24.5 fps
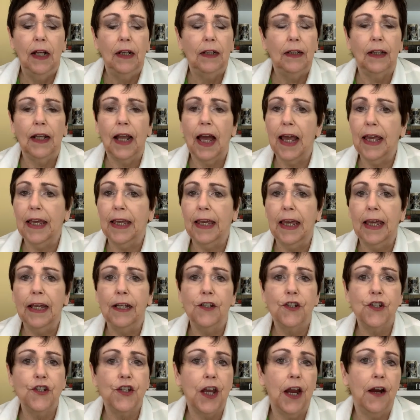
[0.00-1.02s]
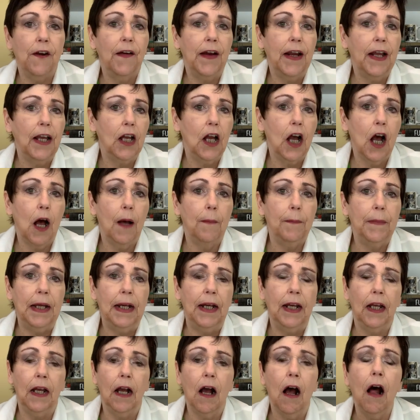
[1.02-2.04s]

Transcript: liking, sharing, commenting,